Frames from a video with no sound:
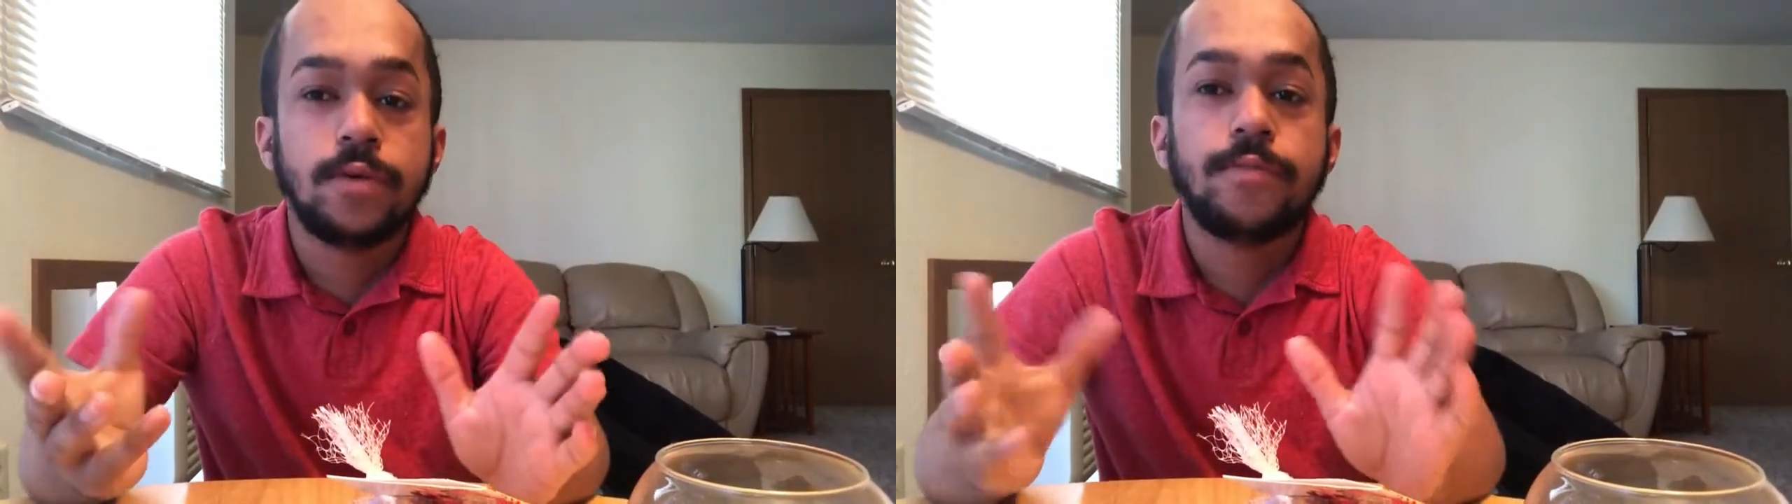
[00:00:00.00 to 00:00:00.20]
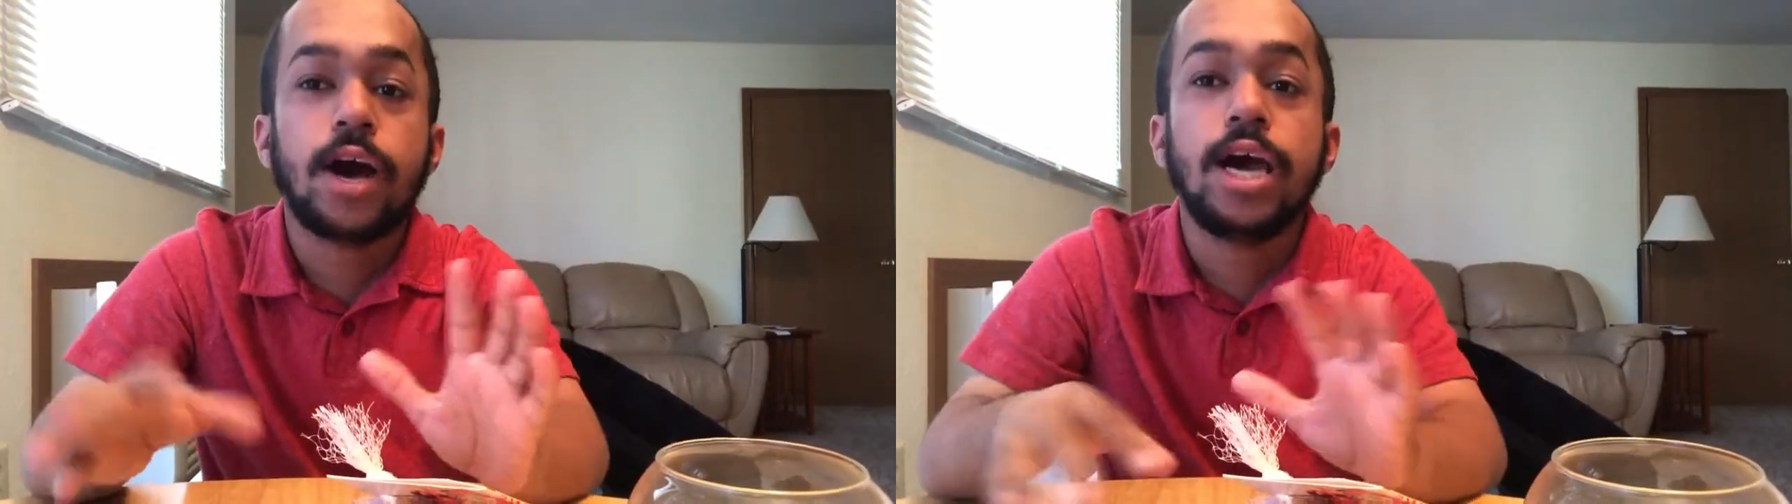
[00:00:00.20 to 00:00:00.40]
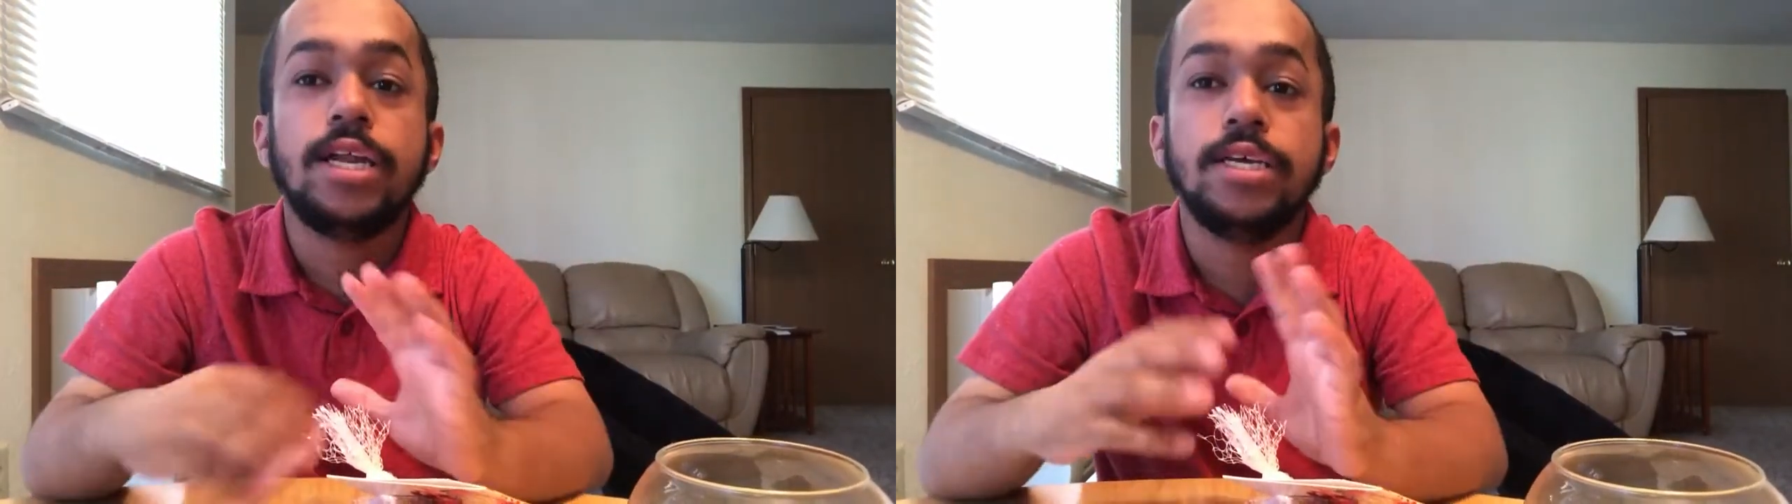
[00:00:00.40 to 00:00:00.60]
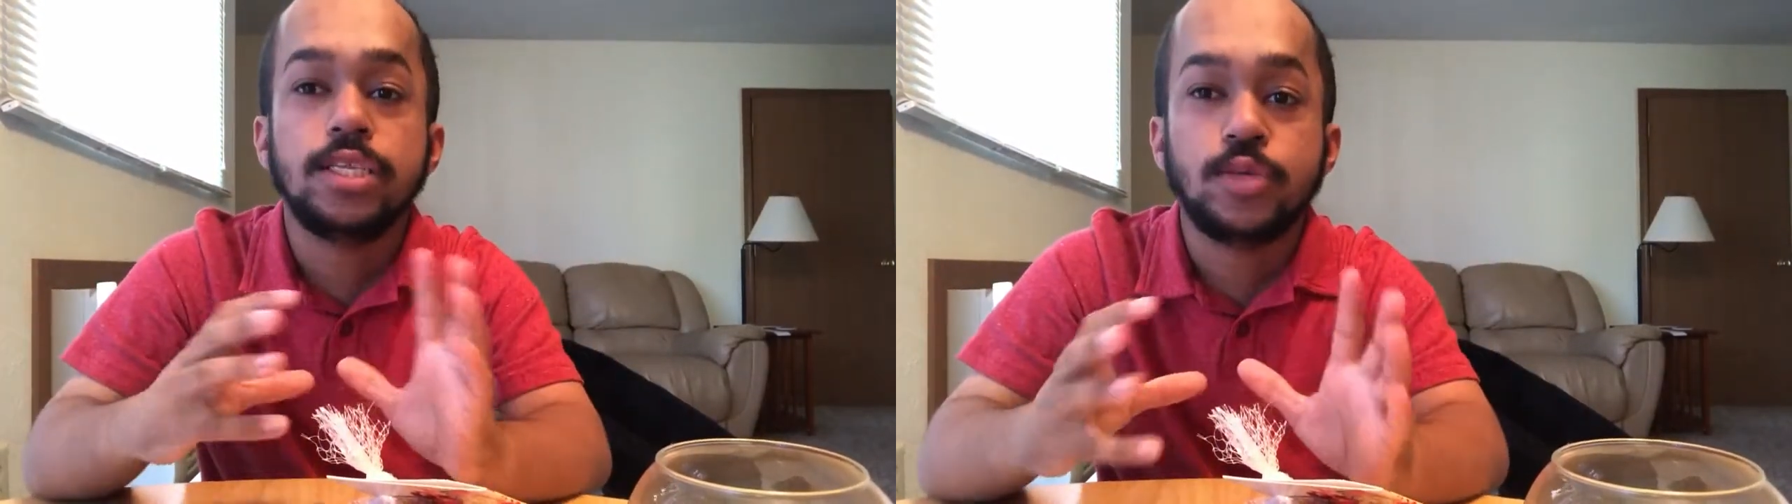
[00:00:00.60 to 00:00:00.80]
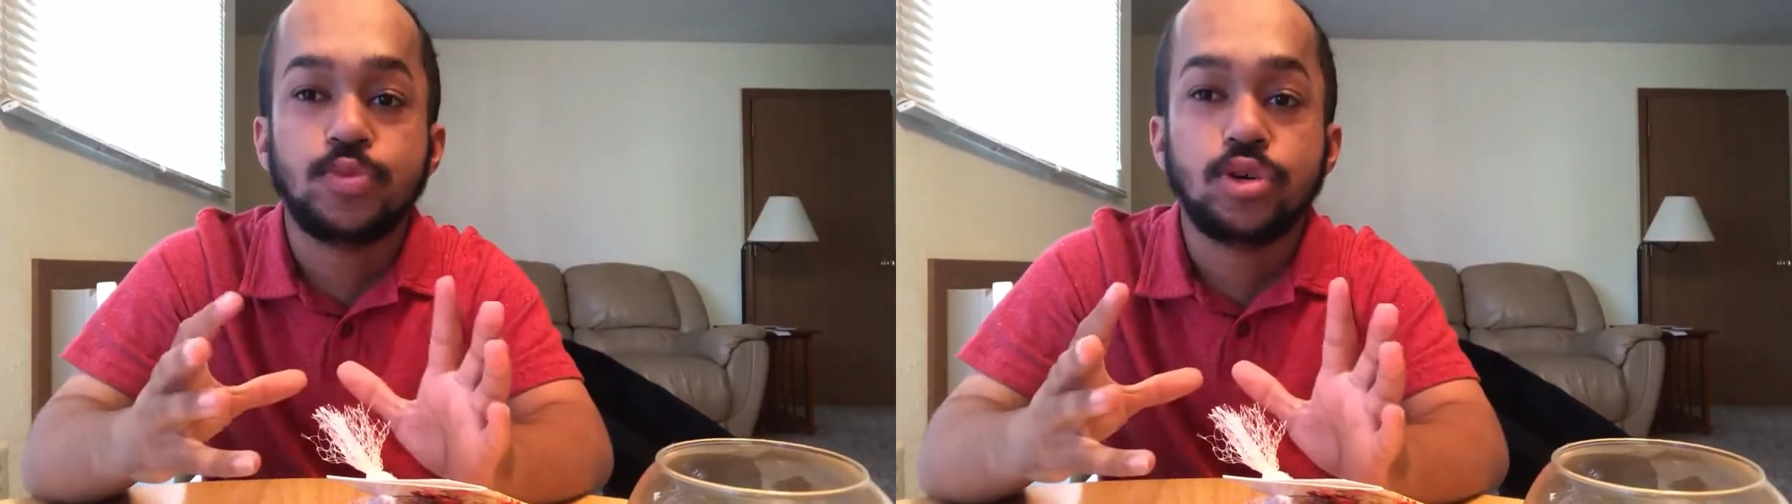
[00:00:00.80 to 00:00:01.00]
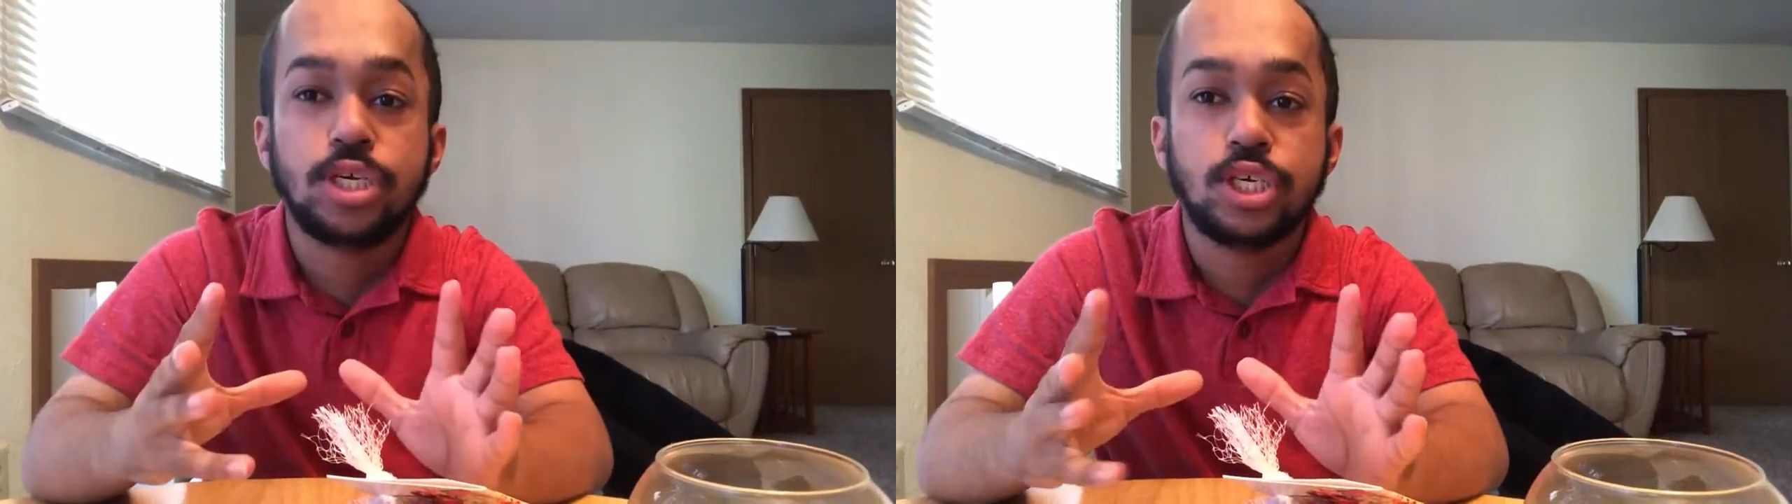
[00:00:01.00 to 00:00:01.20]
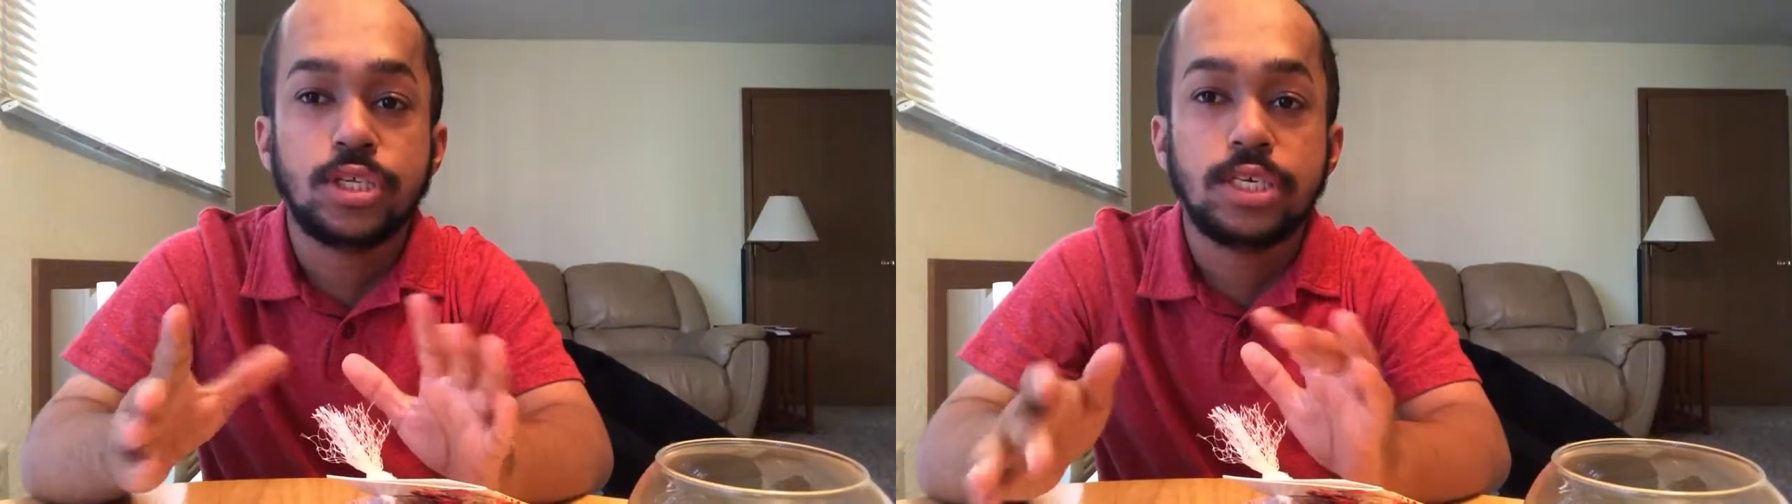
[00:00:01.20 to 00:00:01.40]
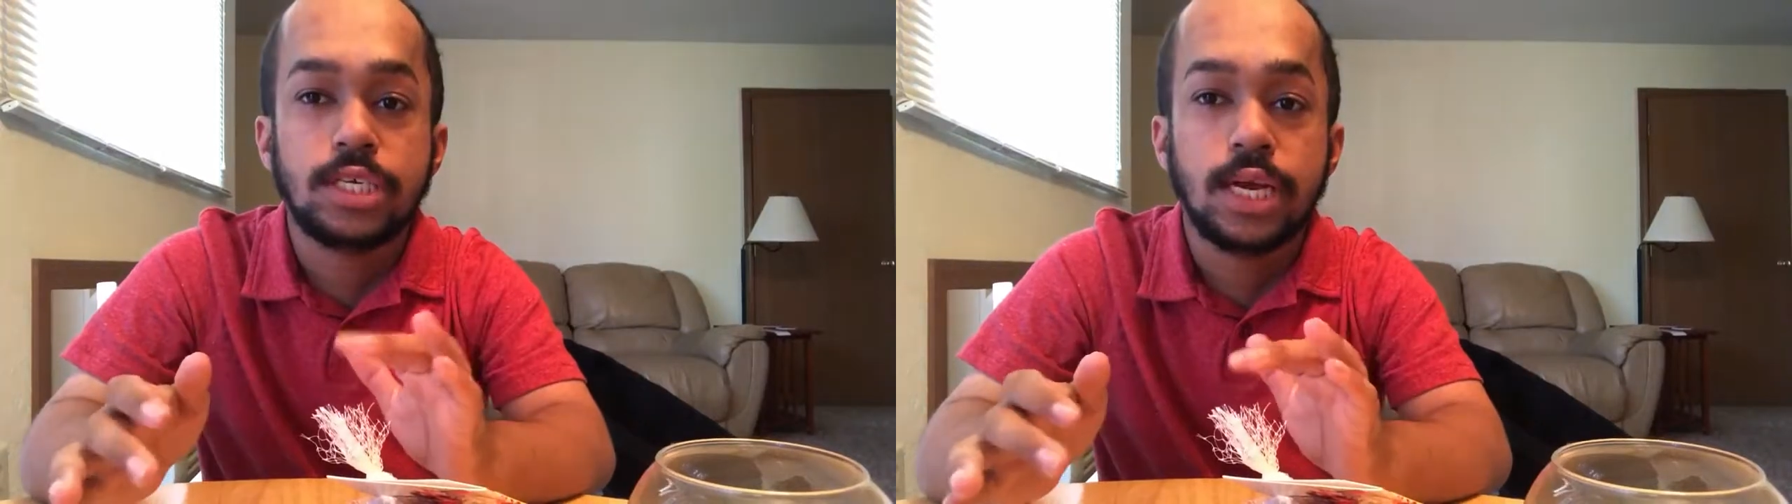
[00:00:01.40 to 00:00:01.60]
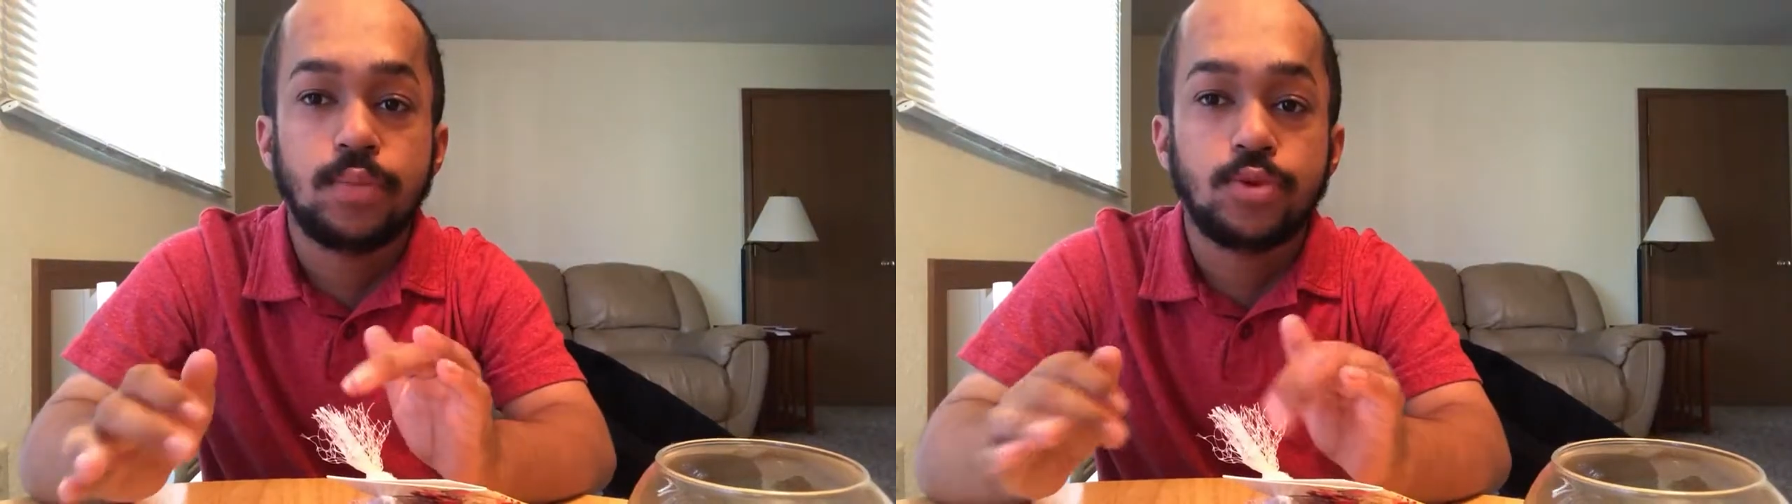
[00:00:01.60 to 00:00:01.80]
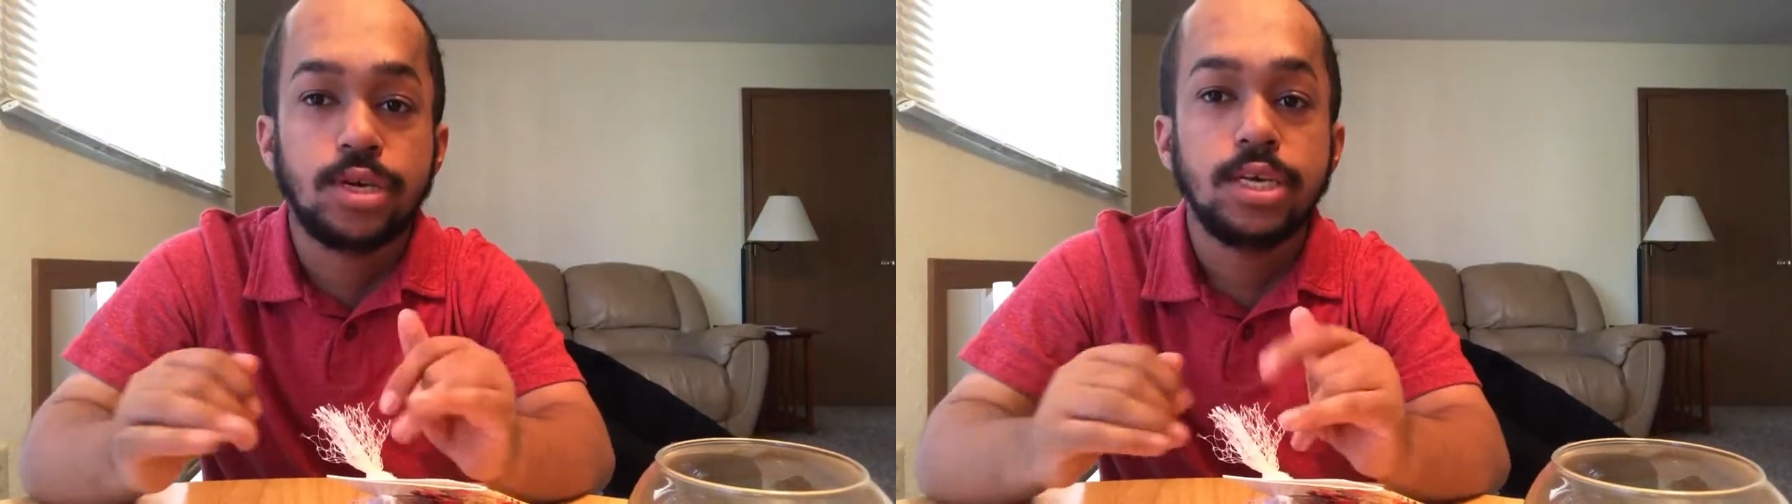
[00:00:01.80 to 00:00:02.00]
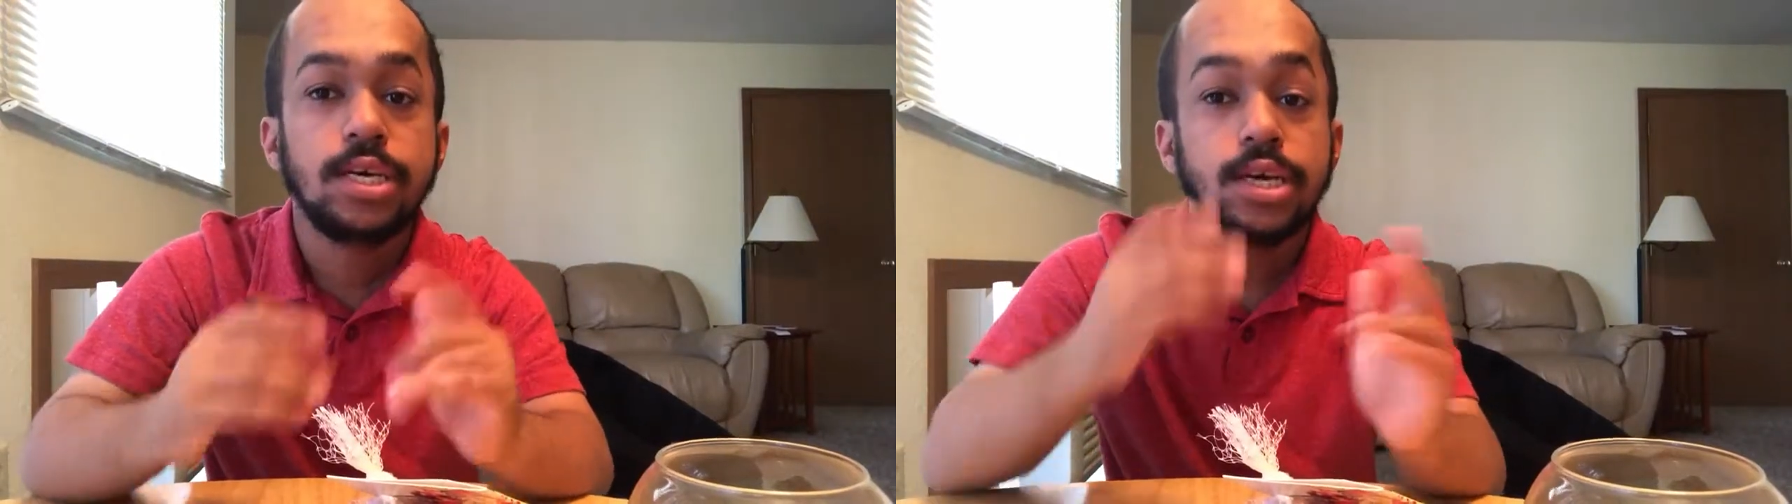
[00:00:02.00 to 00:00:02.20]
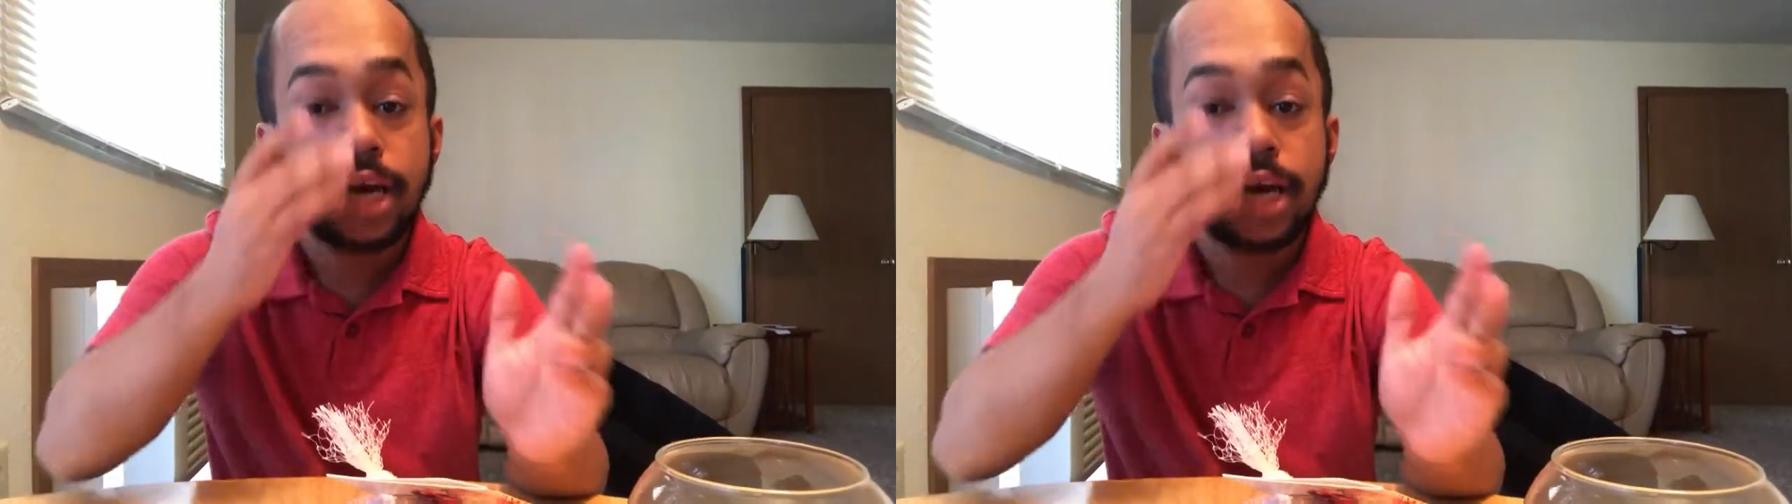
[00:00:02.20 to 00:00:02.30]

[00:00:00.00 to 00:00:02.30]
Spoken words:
divine inspiration standpoint.